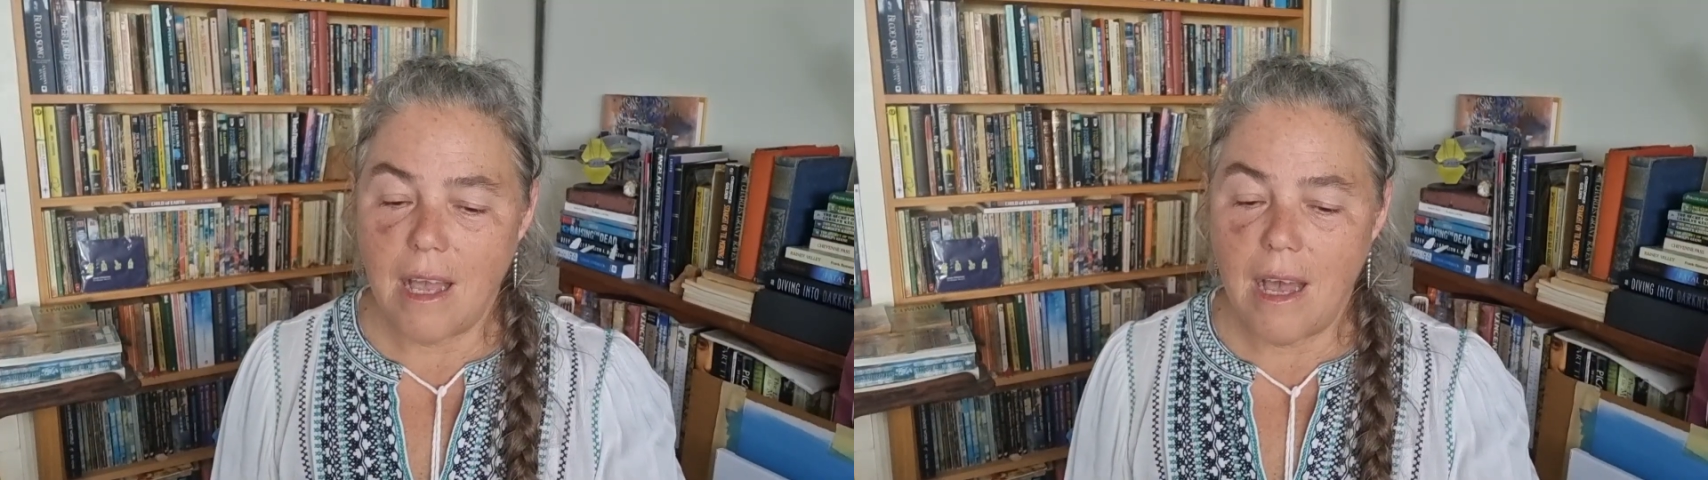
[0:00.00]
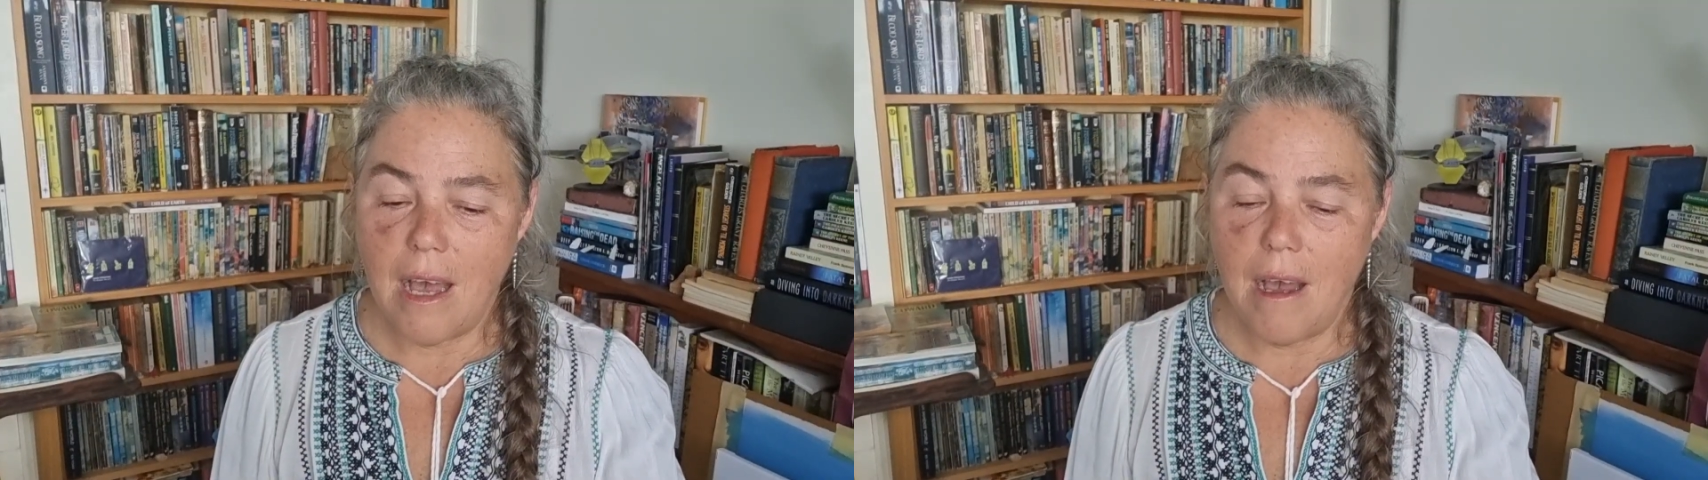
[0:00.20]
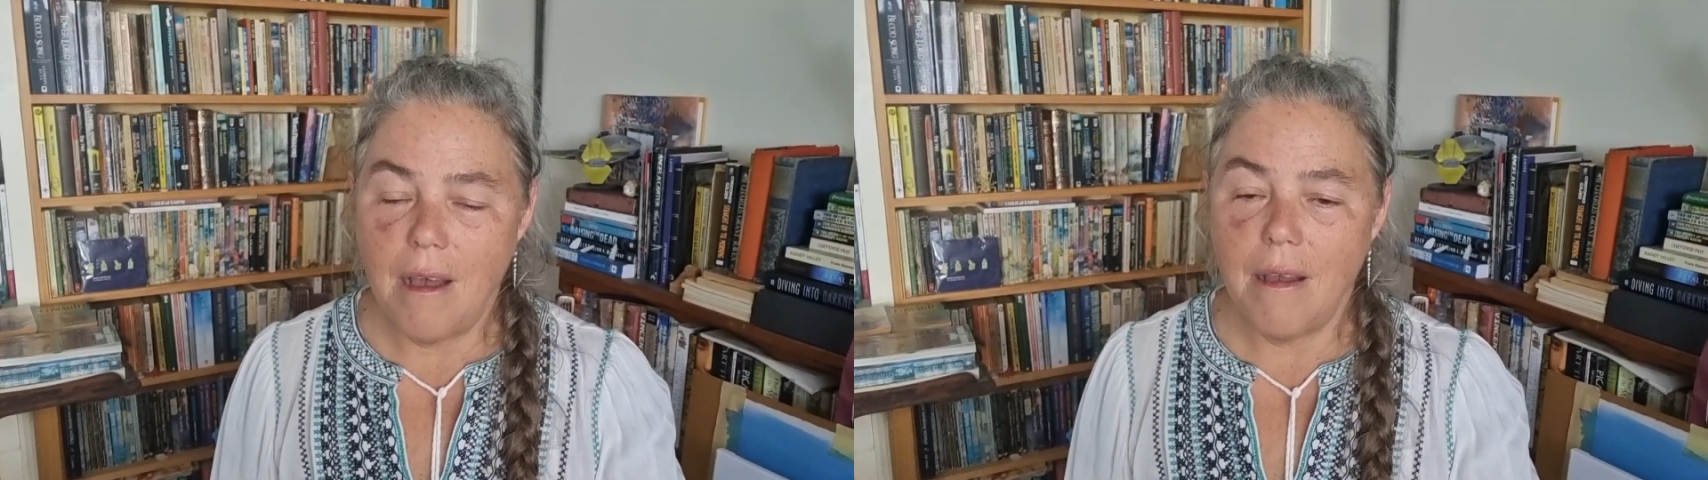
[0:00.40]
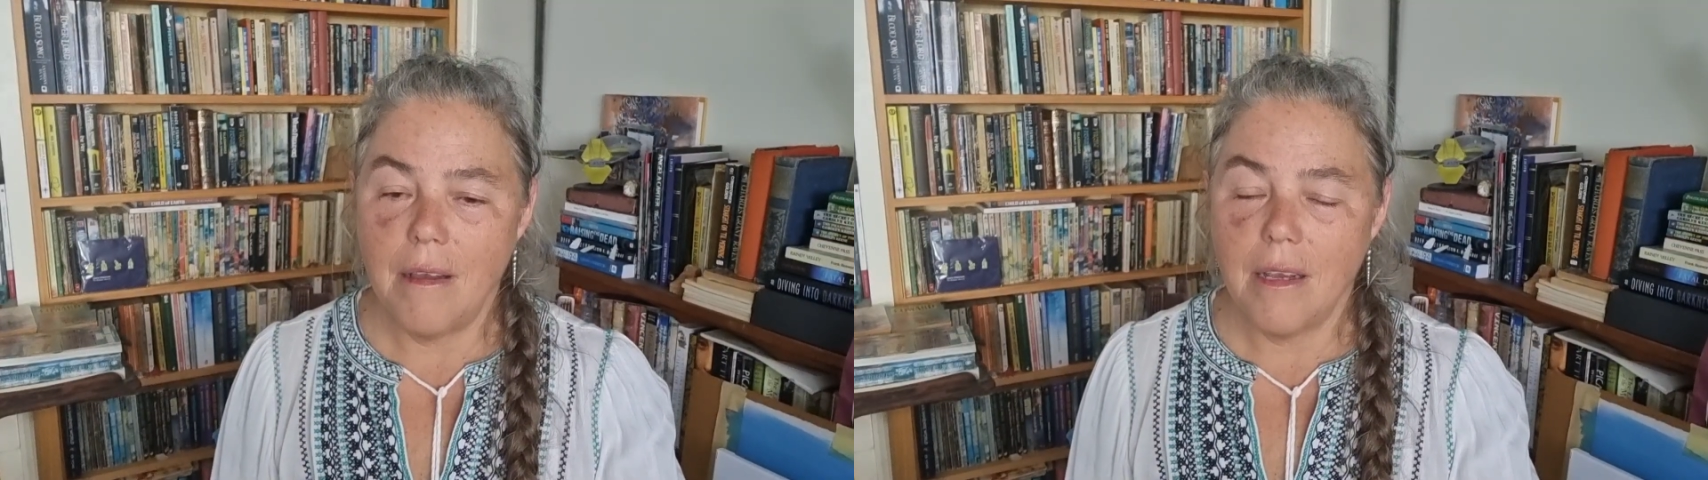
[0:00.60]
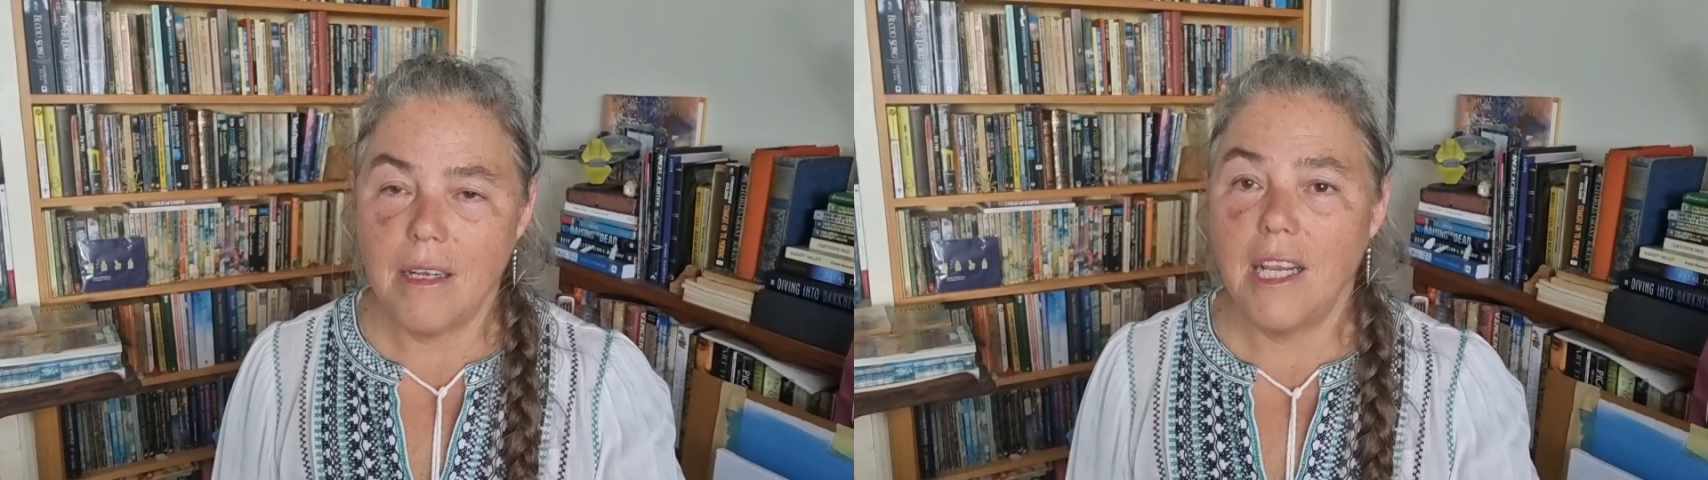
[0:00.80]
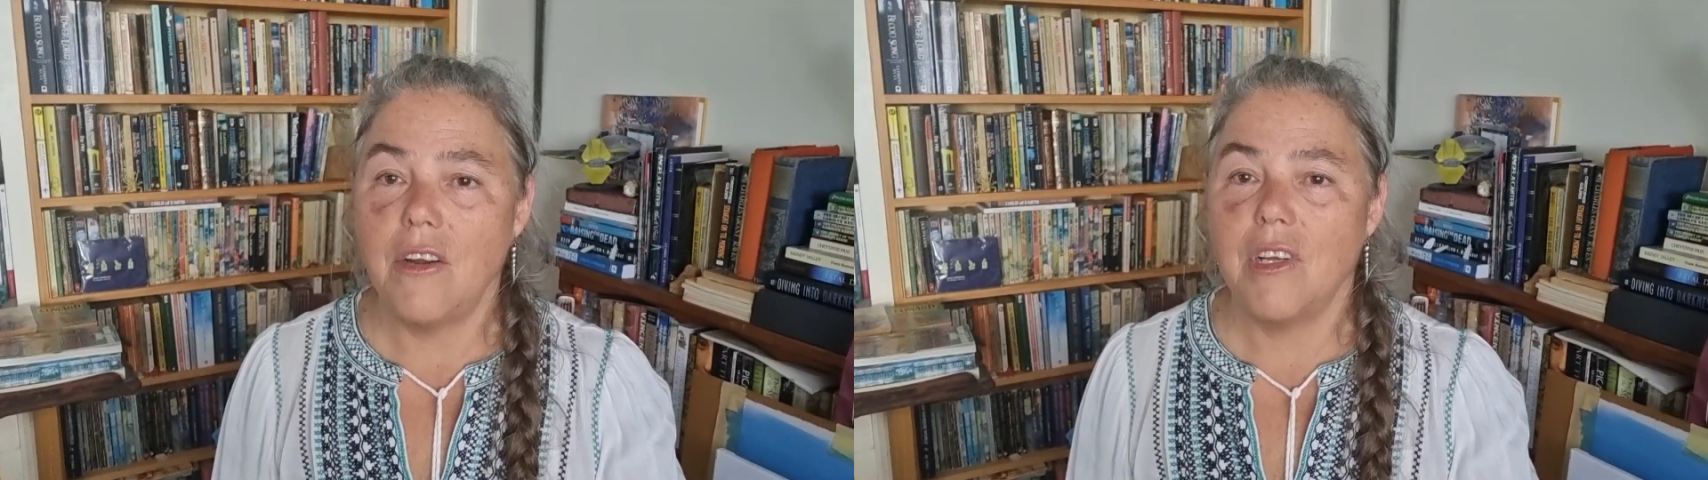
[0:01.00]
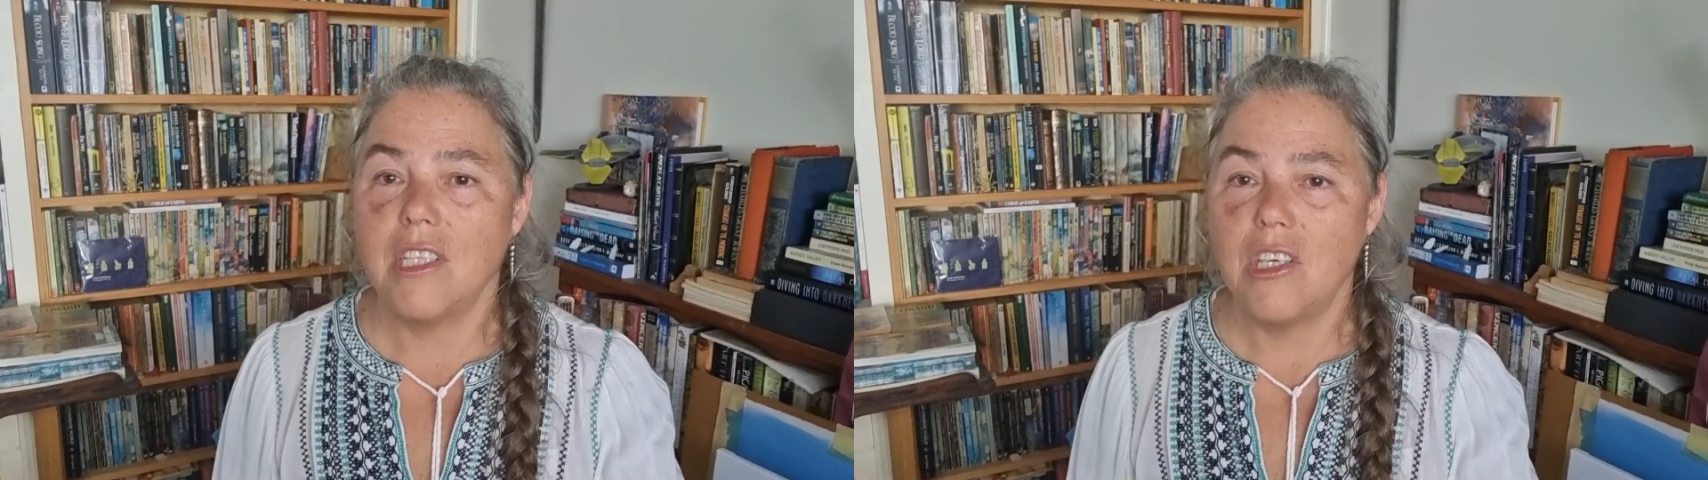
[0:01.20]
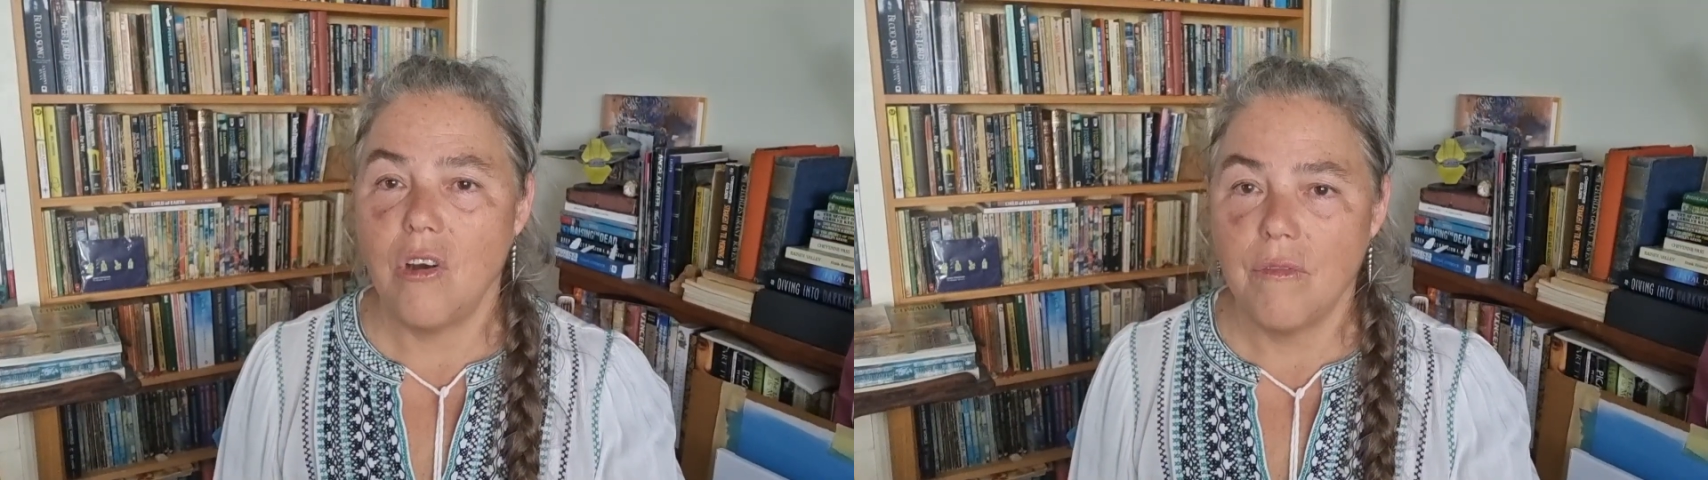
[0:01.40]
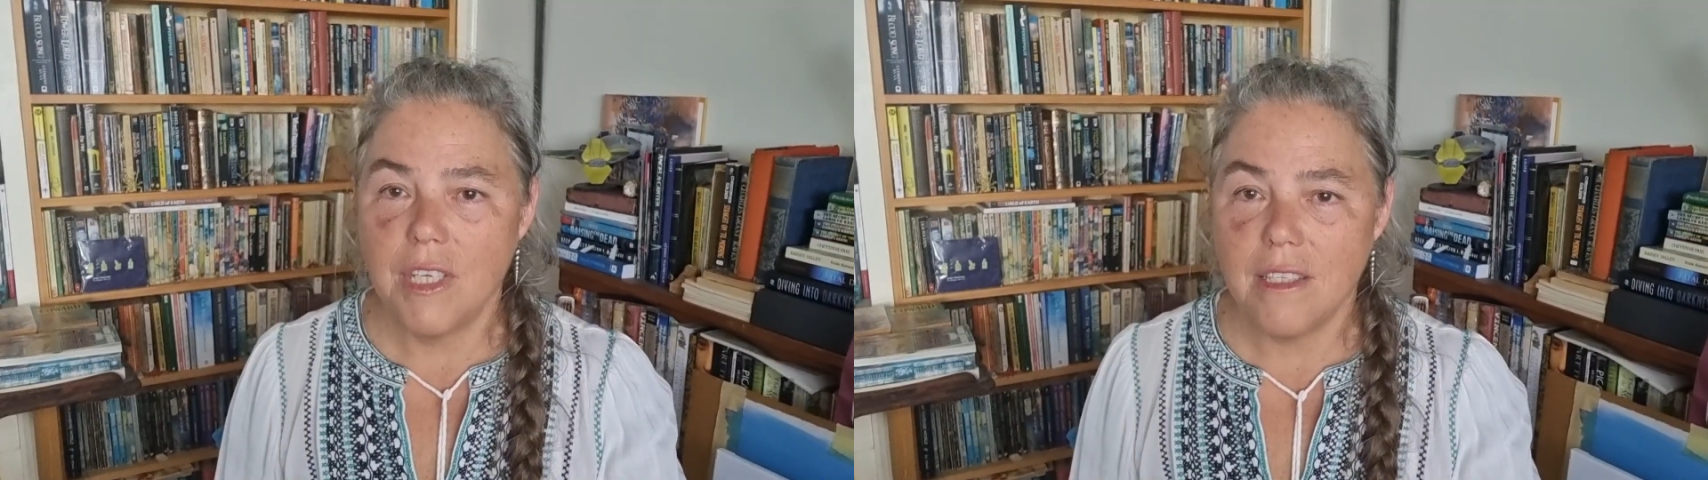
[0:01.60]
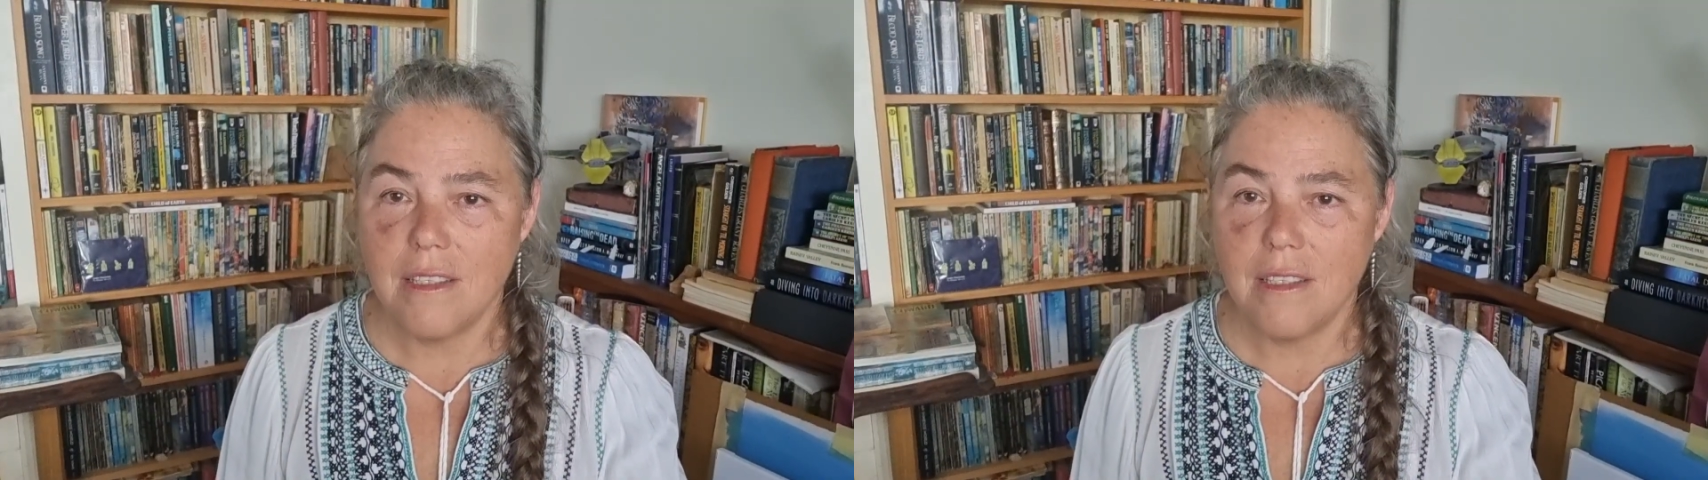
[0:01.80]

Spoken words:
are glaringly obvious,